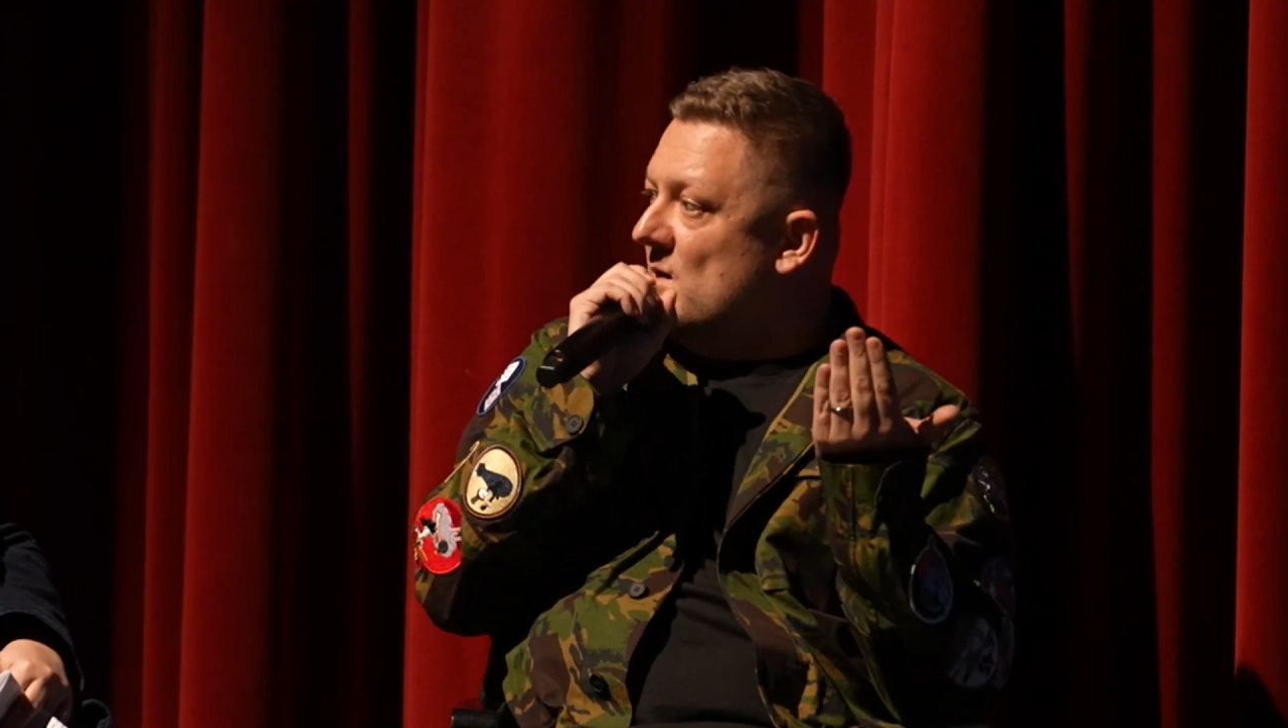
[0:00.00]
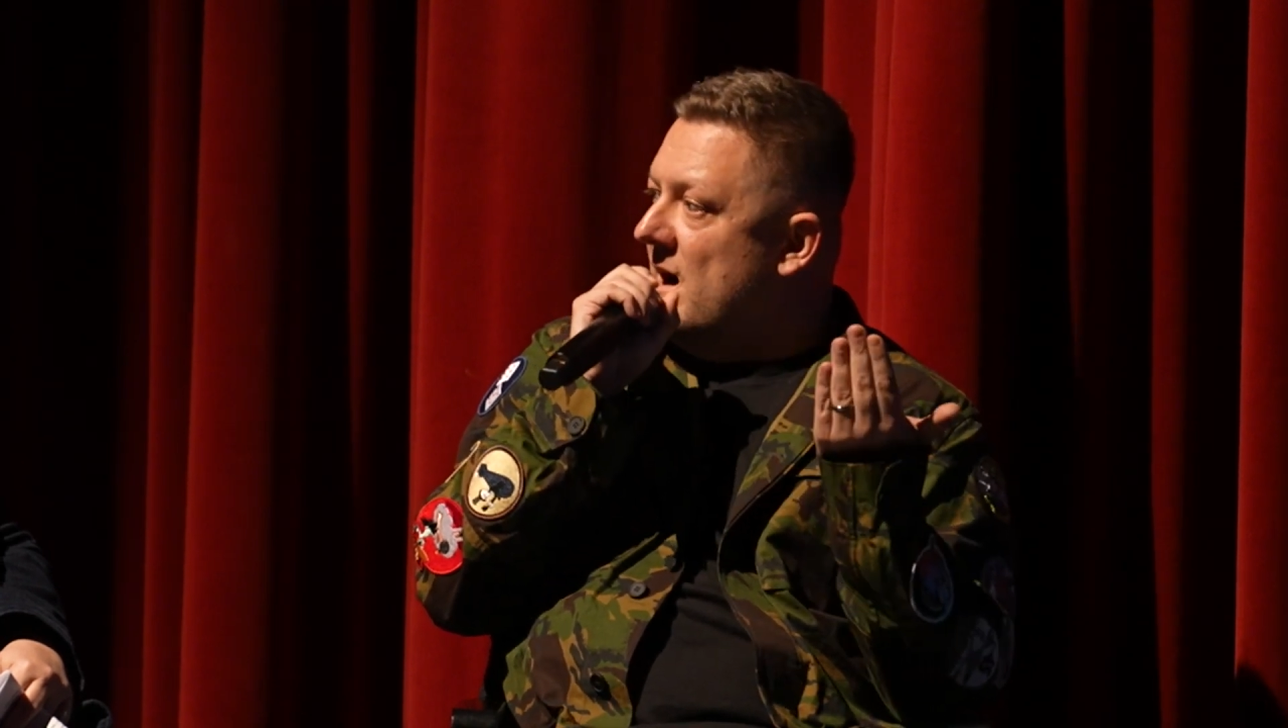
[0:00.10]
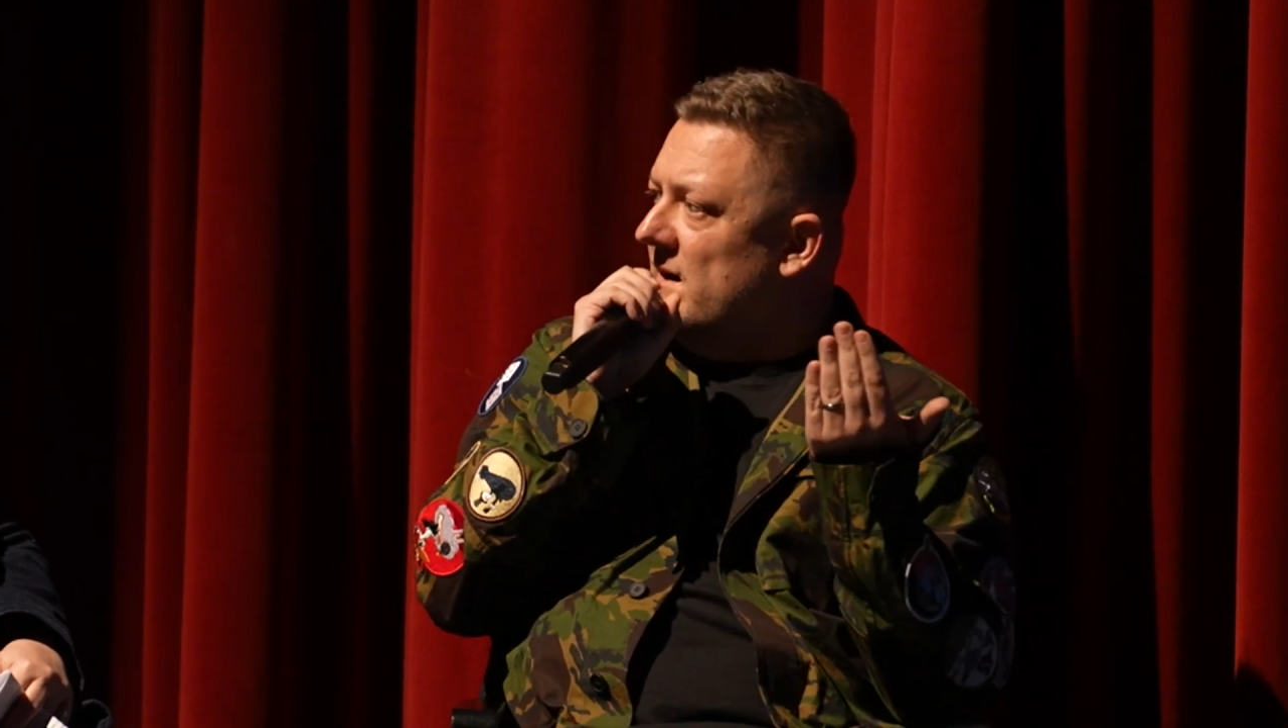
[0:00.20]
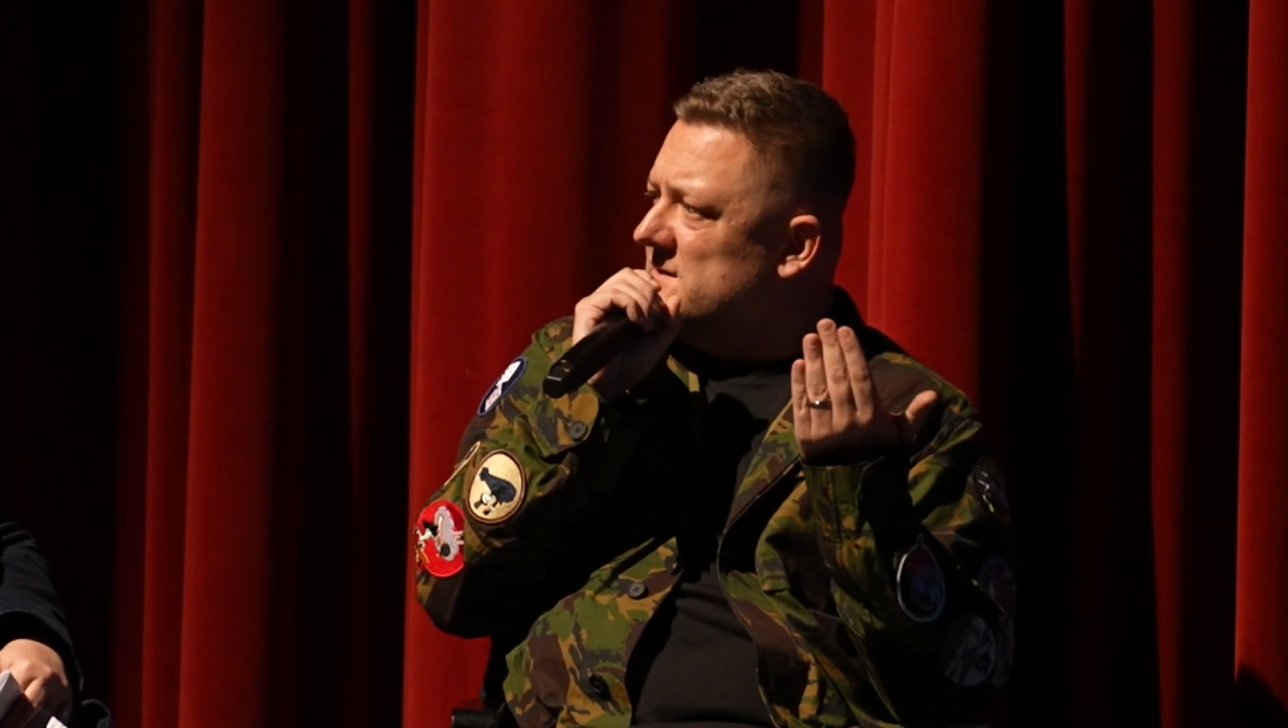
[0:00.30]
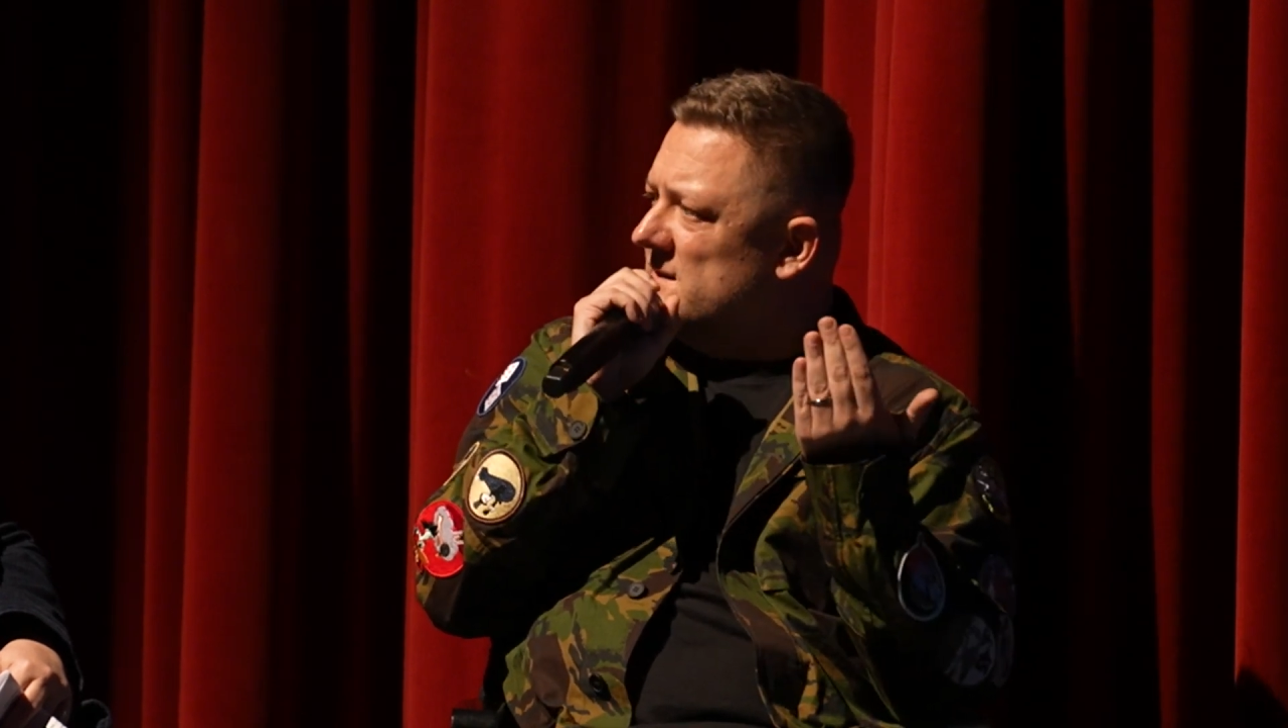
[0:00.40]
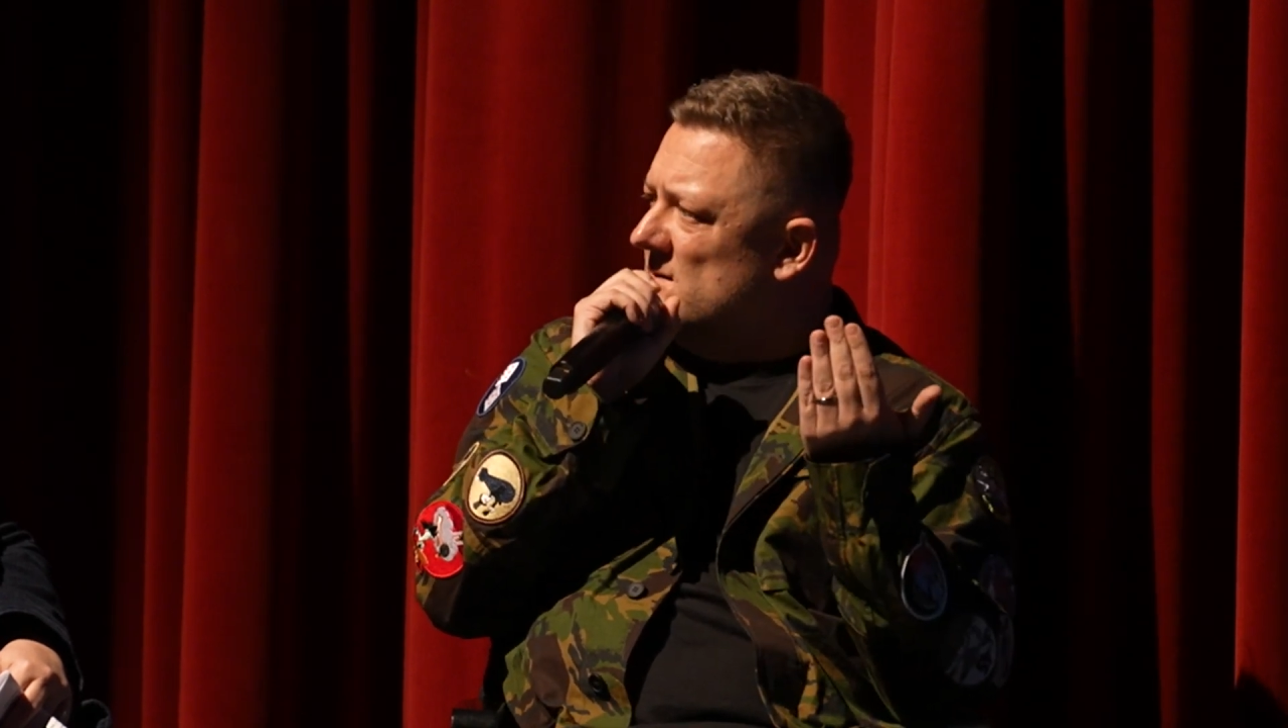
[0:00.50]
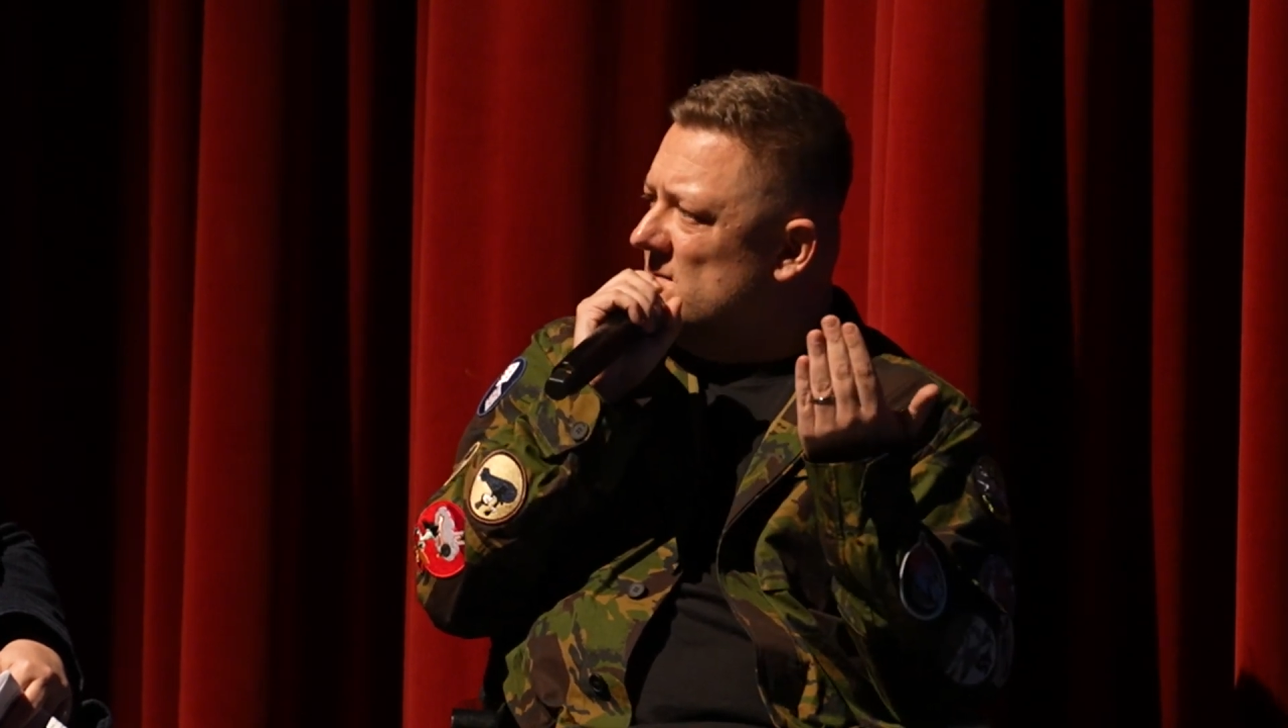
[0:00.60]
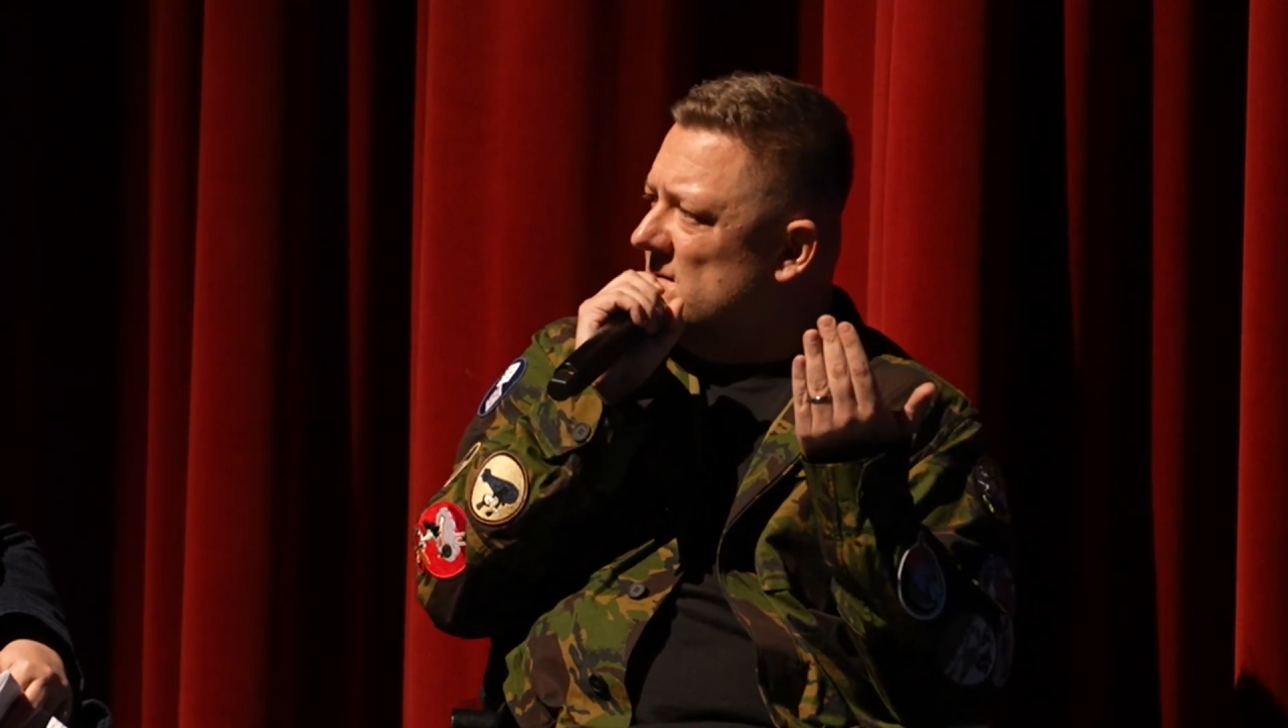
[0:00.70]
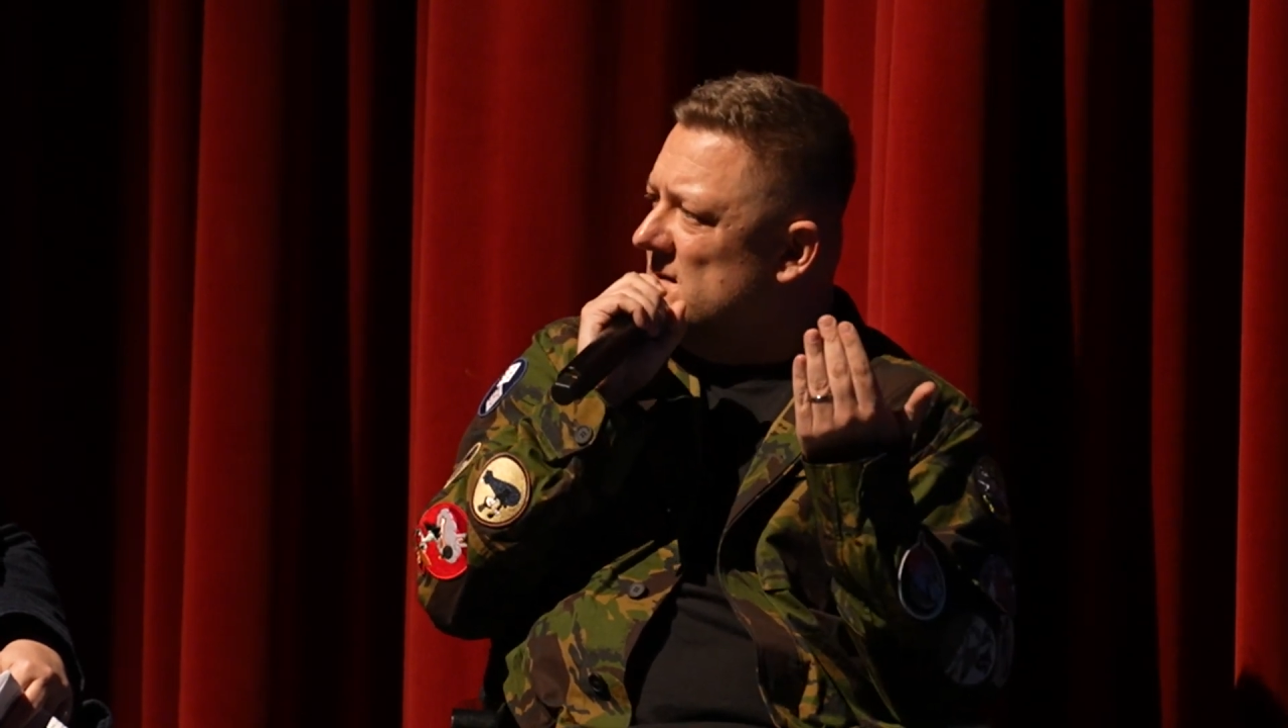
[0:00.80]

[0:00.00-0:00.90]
prior to.